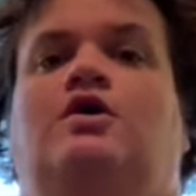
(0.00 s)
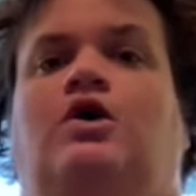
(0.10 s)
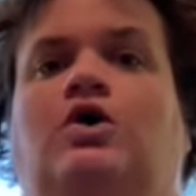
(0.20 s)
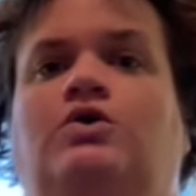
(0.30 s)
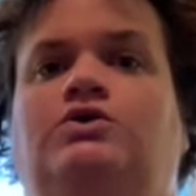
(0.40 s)

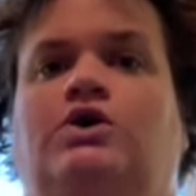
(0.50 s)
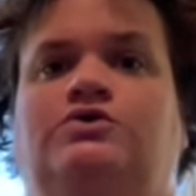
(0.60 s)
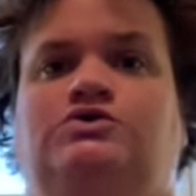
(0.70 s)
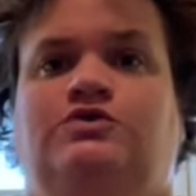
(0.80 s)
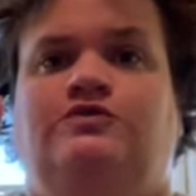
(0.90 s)
Whole
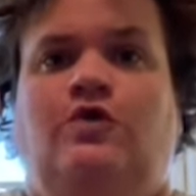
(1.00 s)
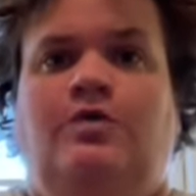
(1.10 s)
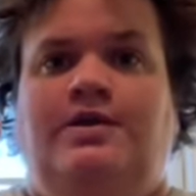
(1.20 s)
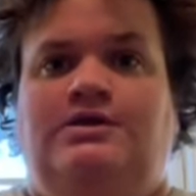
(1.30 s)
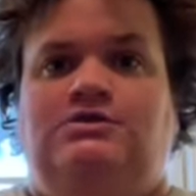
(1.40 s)
notes are
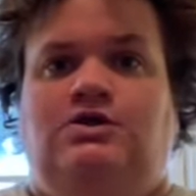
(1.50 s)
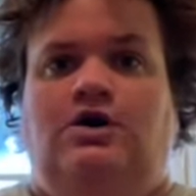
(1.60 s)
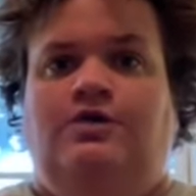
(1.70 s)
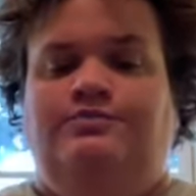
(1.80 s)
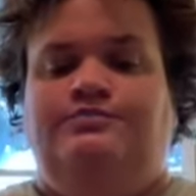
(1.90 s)
4 beats
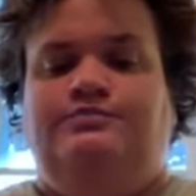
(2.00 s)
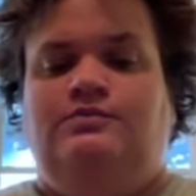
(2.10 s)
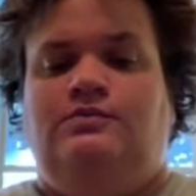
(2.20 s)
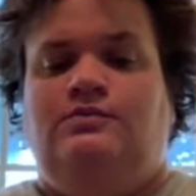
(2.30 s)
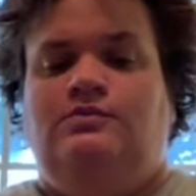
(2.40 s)
long.
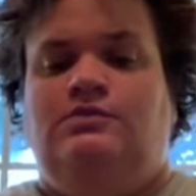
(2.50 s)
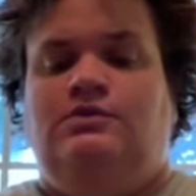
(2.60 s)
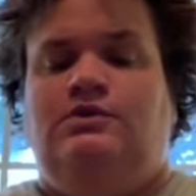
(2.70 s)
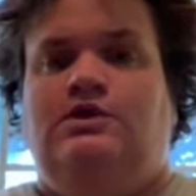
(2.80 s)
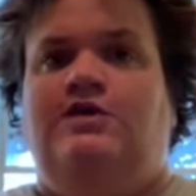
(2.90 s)

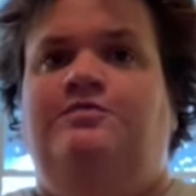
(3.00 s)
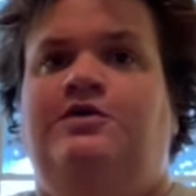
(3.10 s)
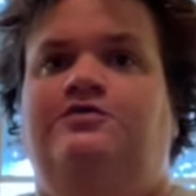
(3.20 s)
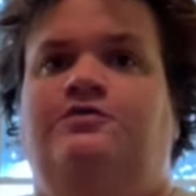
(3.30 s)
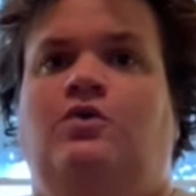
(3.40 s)
Give
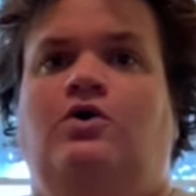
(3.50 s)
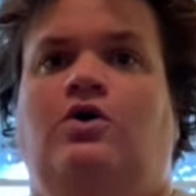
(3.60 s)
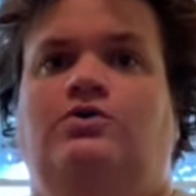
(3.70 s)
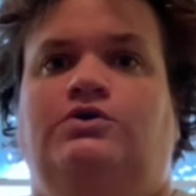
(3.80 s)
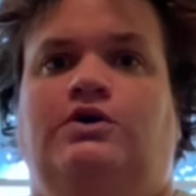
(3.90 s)
me 4
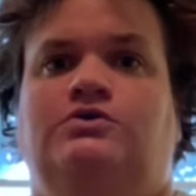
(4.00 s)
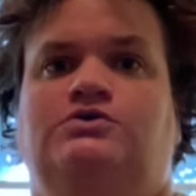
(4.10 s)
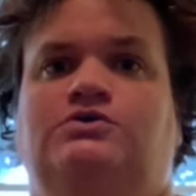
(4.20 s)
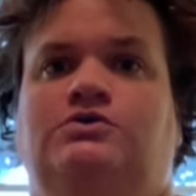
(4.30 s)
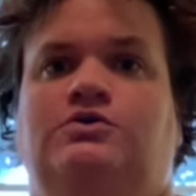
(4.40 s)
whole
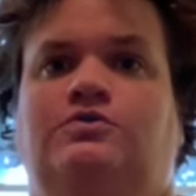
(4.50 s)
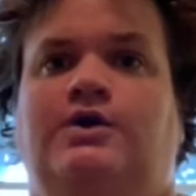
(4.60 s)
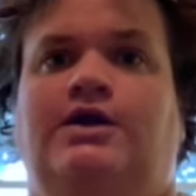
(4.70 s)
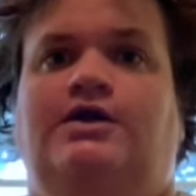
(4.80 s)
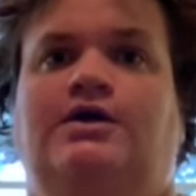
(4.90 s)
notes.
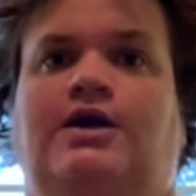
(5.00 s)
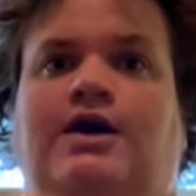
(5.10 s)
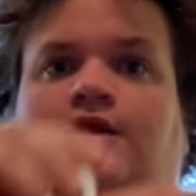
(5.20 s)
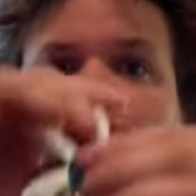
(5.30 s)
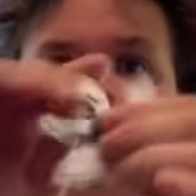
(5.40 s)
Ready,
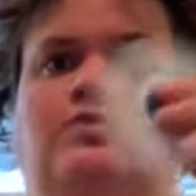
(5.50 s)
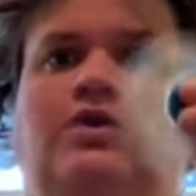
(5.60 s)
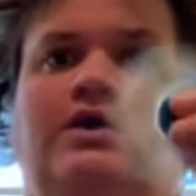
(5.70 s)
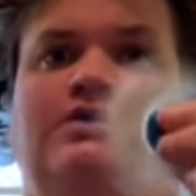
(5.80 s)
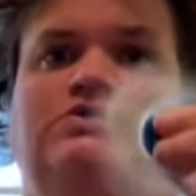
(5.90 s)
and
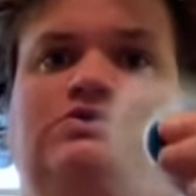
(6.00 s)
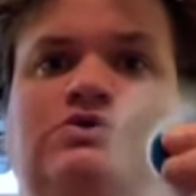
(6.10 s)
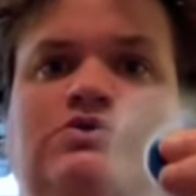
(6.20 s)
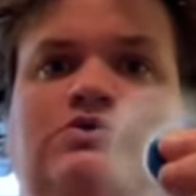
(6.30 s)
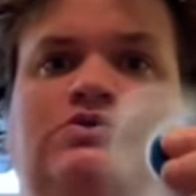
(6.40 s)
1,
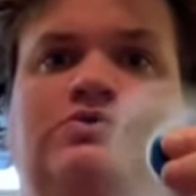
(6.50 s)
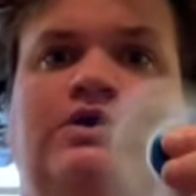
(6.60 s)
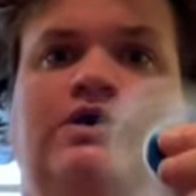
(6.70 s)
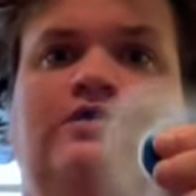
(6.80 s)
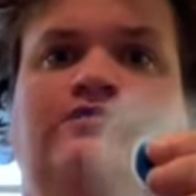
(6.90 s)
2,
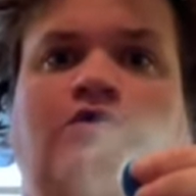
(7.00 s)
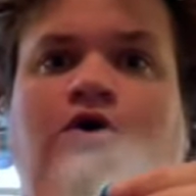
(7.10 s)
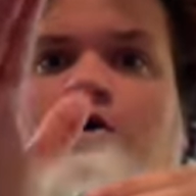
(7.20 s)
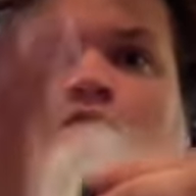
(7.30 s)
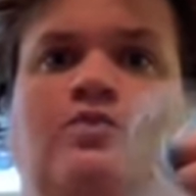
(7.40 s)
3,
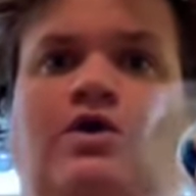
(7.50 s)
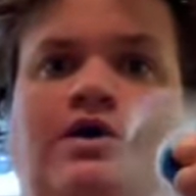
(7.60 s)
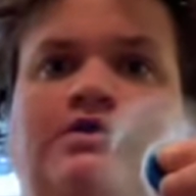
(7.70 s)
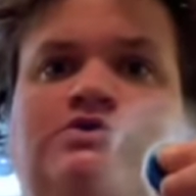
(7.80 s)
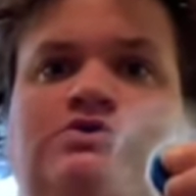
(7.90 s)
4.
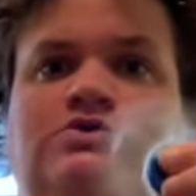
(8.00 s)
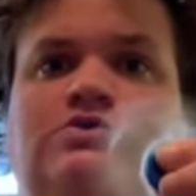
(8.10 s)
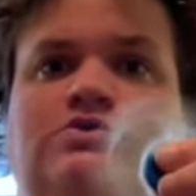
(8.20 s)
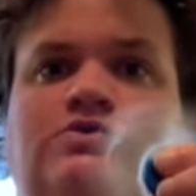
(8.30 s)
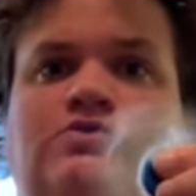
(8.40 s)
1,
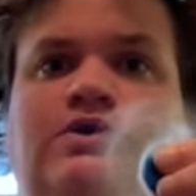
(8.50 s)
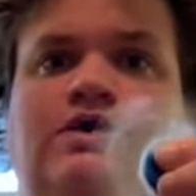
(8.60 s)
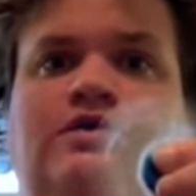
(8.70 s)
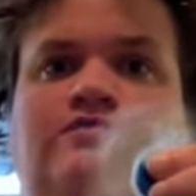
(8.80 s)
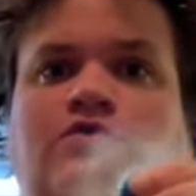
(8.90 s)
2,
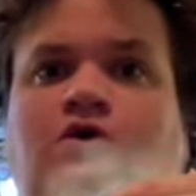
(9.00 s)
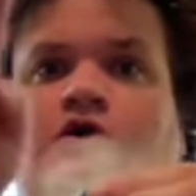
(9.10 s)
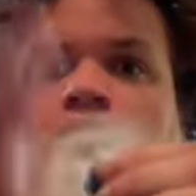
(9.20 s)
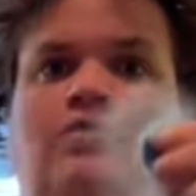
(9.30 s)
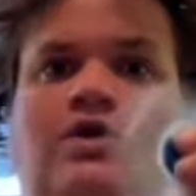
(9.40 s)
3, 4.
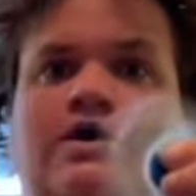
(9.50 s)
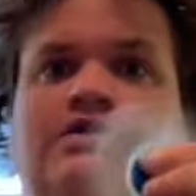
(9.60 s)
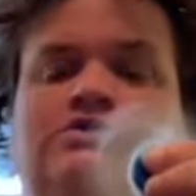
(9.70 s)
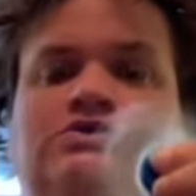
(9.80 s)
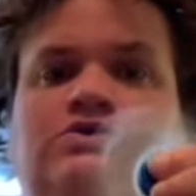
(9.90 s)

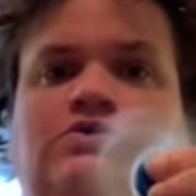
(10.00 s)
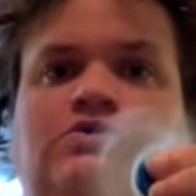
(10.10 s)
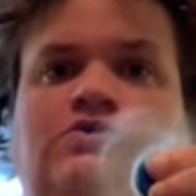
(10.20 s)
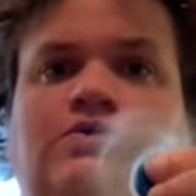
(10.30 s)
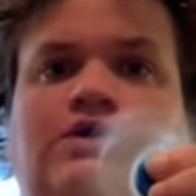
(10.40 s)
1,
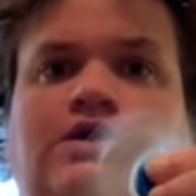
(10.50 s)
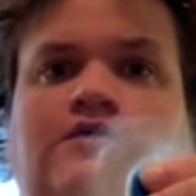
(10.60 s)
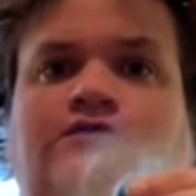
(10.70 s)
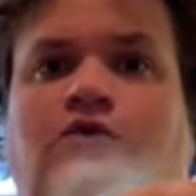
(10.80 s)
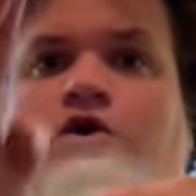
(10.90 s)
2, 3,
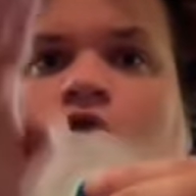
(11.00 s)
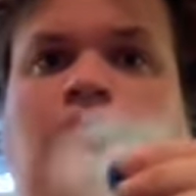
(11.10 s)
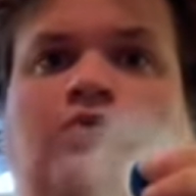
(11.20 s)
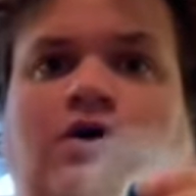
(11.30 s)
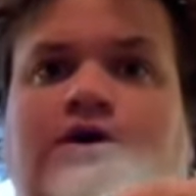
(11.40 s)
4.
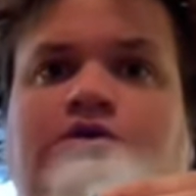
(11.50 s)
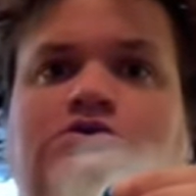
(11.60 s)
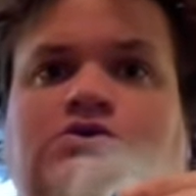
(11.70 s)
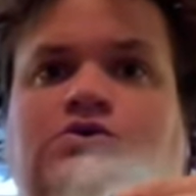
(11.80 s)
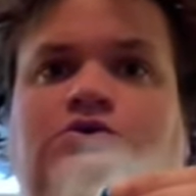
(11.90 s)
1,
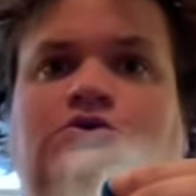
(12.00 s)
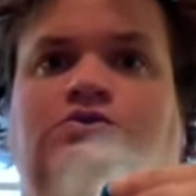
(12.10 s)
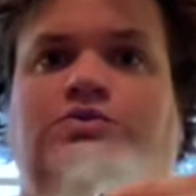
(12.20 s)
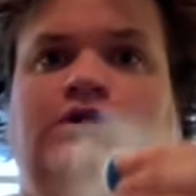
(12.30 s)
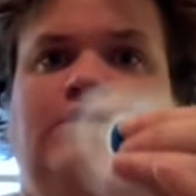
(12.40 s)
2,
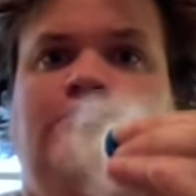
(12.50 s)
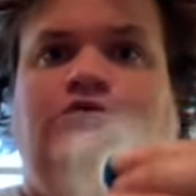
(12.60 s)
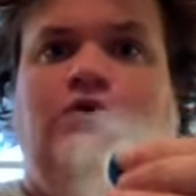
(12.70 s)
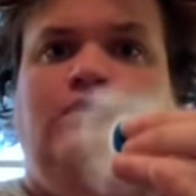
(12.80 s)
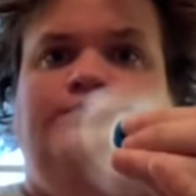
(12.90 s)
3,
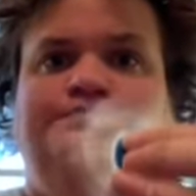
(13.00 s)
4.